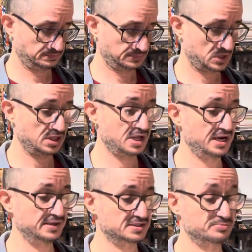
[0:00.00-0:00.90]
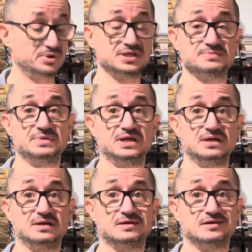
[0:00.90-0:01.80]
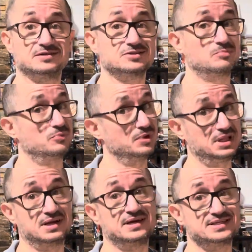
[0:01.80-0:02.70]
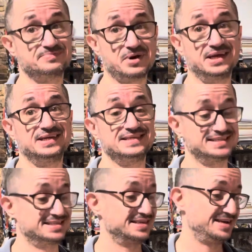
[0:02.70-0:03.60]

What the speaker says: clients brings me some really nice Spideys,